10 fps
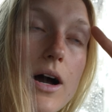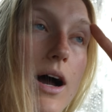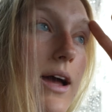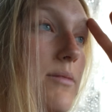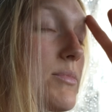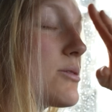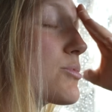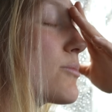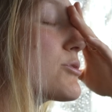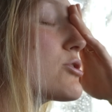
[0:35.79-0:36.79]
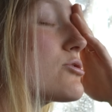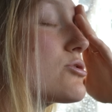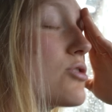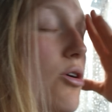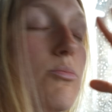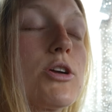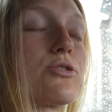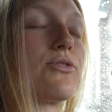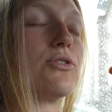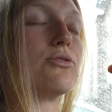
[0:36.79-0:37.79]
I meal prepped so
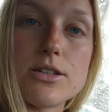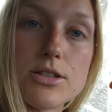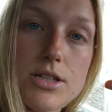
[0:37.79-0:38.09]
much food.